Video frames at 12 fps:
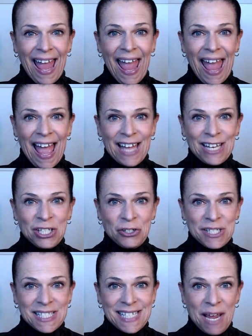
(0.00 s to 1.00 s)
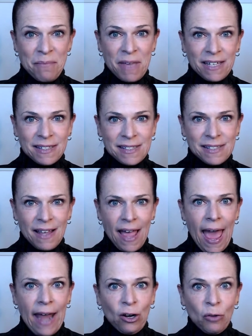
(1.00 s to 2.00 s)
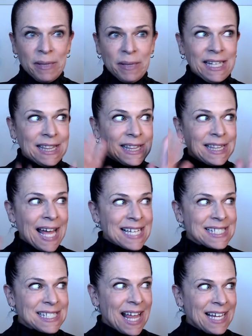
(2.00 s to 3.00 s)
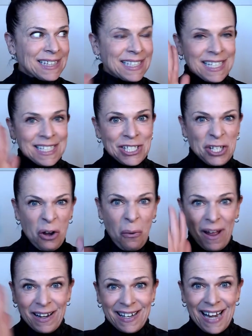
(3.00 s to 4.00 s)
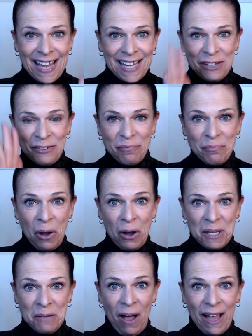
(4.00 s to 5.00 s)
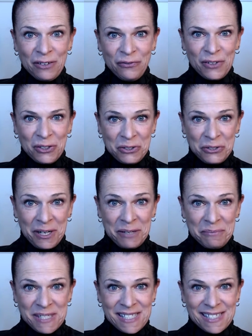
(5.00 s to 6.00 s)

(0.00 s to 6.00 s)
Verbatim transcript: and your statements, and it'll be less likely to go on negative monkey mind field trips.